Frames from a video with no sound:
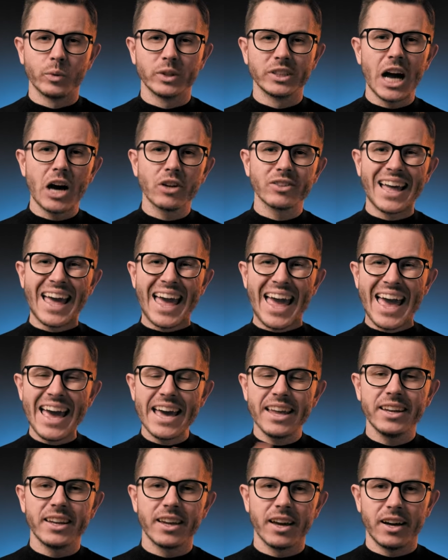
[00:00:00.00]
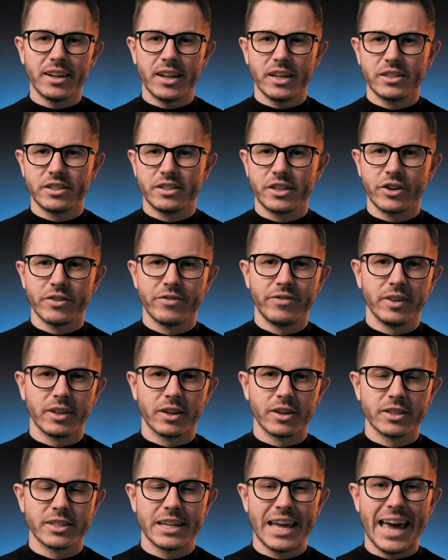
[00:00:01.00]
without any unnecessary
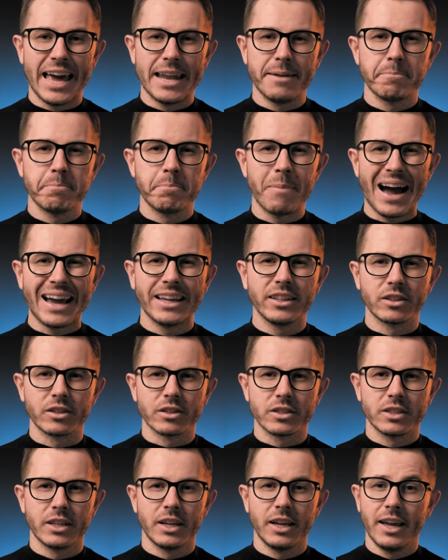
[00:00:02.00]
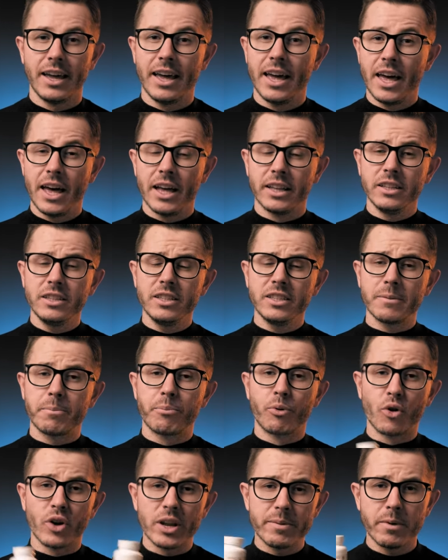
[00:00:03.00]
fillers and binders. This is a
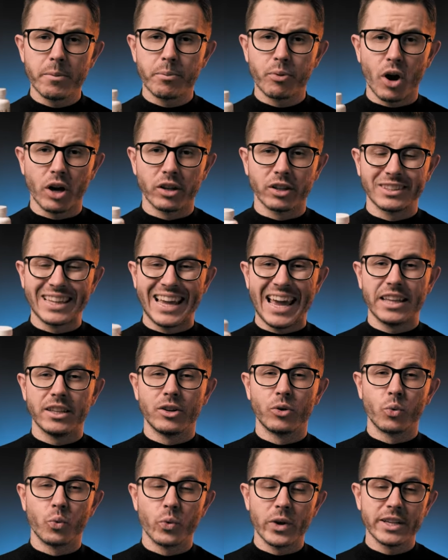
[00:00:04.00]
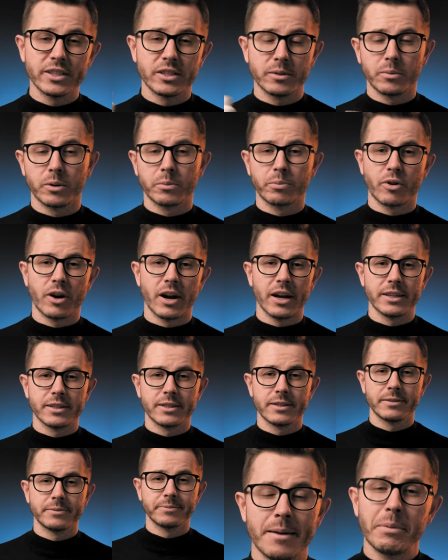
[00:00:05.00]
premium product at a reasonable
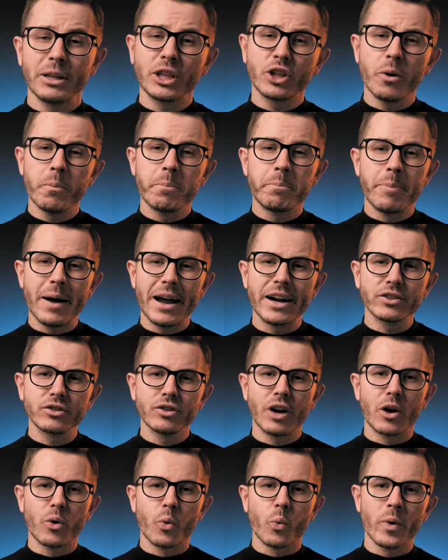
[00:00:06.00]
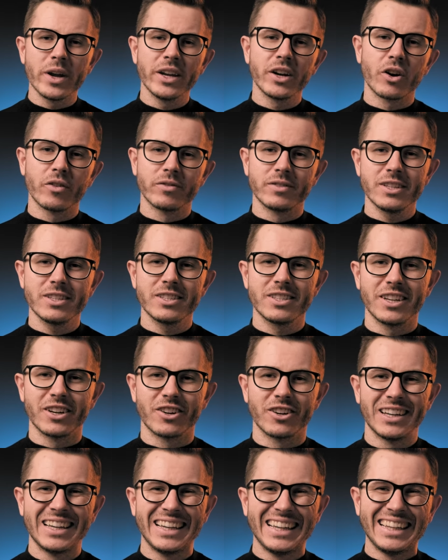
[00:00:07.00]
price. But compared to our winner of this
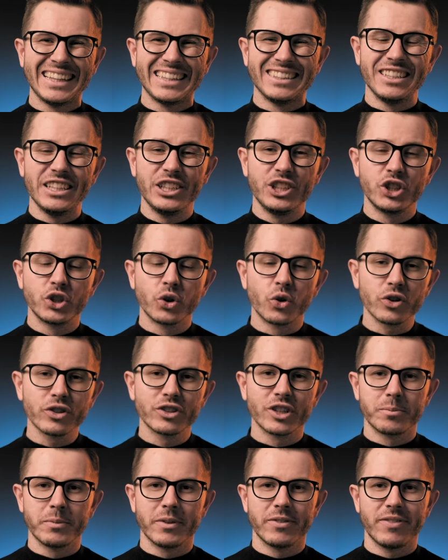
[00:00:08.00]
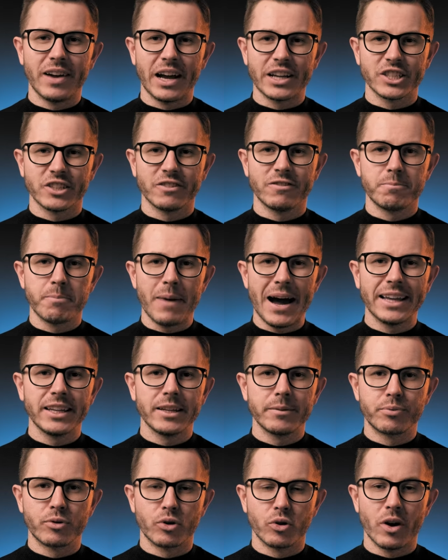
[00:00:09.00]
year, the short-term effects of Mind
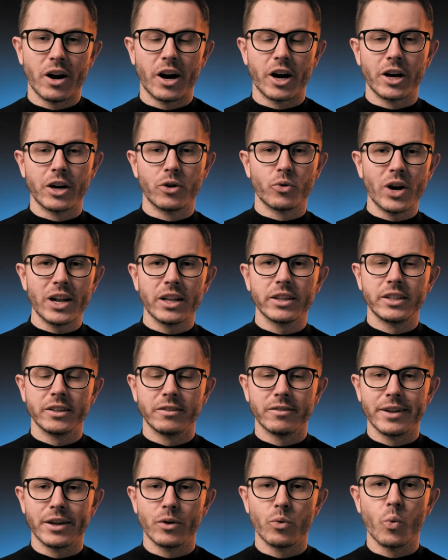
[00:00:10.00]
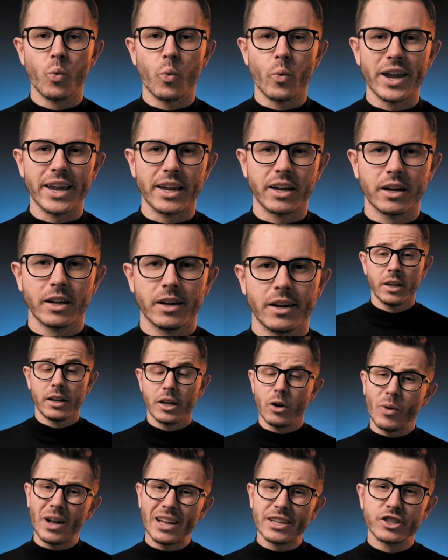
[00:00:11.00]
Lab Pro are relatively weak.
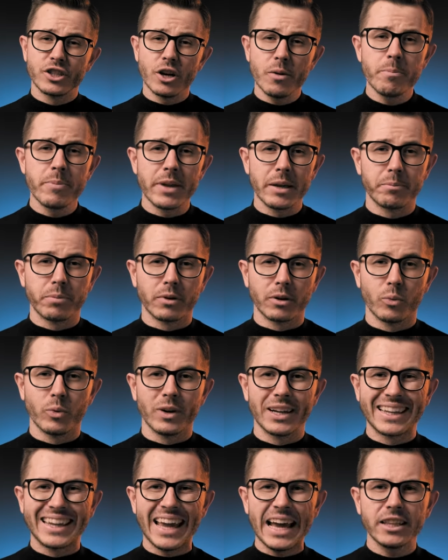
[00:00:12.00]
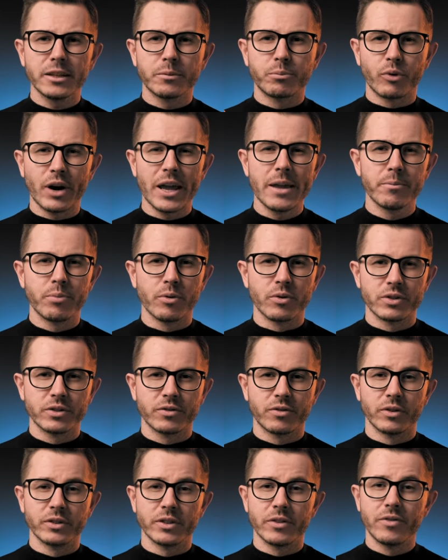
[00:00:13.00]
Now, while some people will get the brain boost
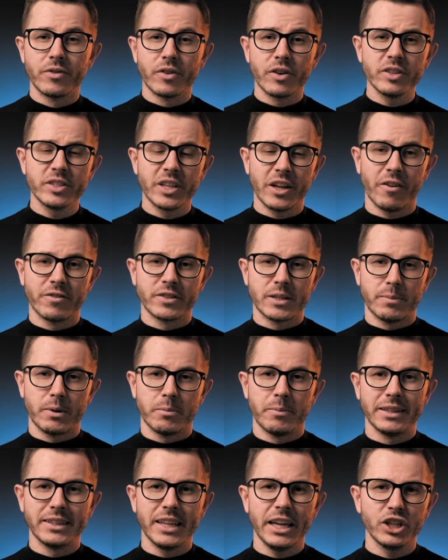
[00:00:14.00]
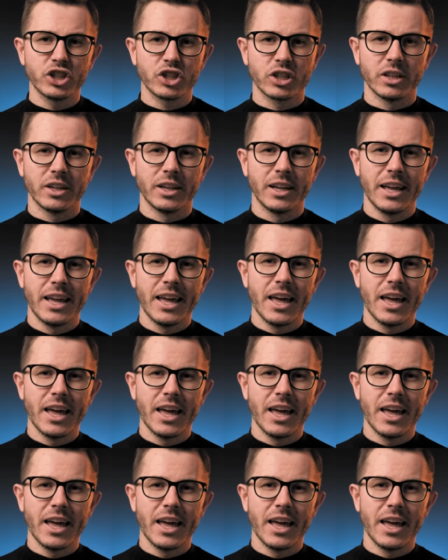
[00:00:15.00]
from the first day of supplementation,